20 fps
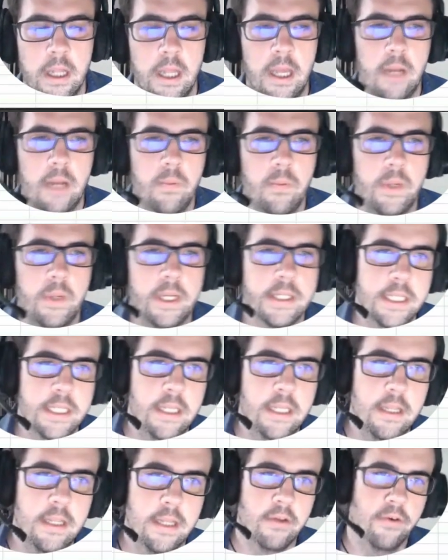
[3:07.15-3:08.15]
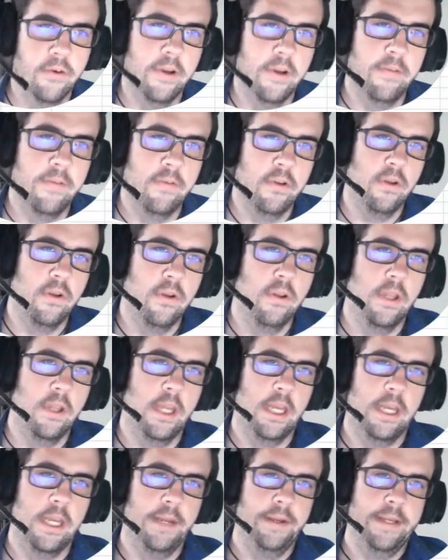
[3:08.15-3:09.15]
And we can see that the revenue
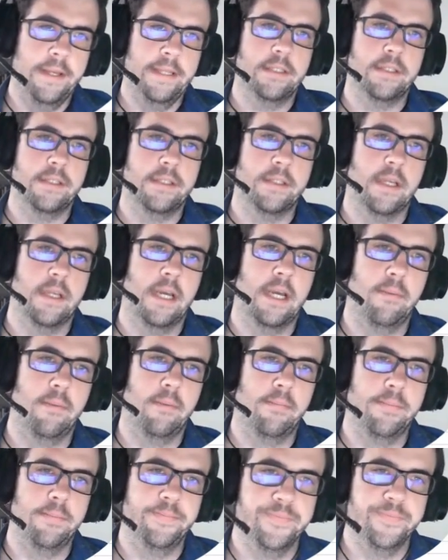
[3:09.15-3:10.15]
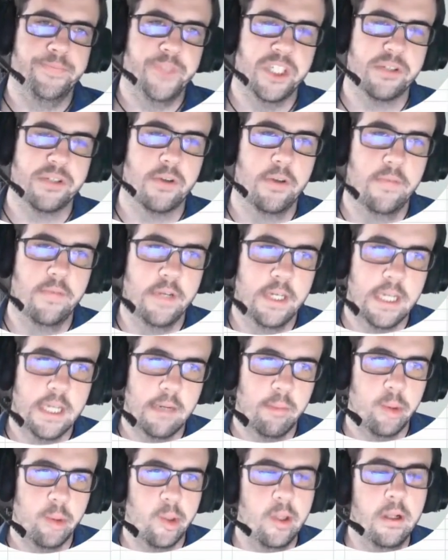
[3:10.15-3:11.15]
there is just over
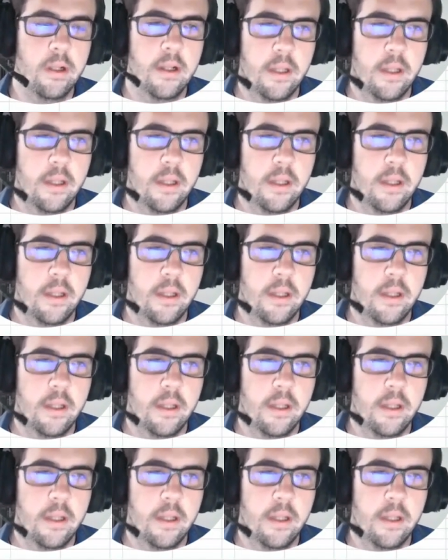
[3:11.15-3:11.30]
double,